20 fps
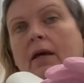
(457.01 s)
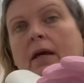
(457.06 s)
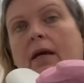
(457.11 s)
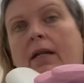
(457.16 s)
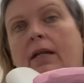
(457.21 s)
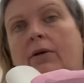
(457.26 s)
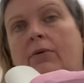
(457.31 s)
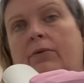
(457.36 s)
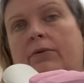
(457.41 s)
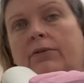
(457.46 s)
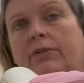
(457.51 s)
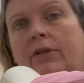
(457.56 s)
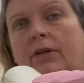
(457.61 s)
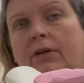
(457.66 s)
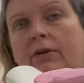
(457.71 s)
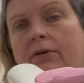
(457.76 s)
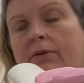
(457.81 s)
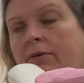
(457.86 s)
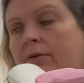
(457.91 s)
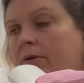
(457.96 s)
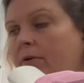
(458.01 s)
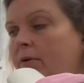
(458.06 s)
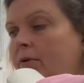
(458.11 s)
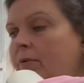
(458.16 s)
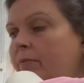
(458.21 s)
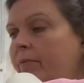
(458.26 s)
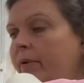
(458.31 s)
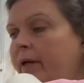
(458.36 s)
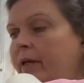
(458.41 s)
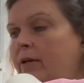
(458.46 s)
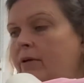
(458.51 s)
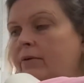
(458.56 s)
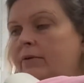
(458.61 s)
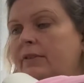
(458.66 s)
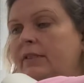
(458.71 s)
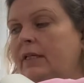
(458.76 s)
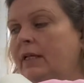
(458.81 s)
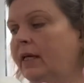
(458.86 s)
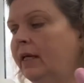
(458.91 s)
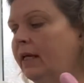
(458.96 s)
And it also, by
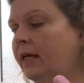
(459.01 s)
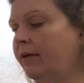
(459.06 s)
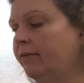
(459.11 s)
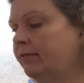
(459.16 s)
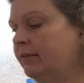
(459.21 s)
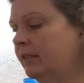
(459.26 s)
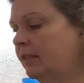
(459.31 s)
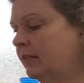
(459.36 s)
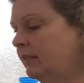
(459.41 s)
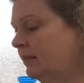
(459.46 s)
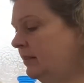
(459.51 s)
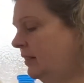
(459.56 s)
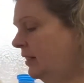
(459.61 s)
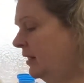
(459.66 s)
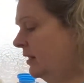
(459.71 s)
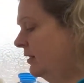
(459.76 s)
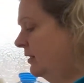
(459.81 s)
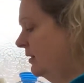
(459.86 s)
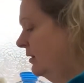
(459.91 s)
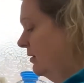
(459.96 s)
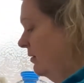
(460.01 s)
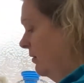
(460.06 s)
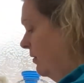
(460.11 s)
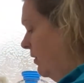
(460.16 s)
using it, gives us this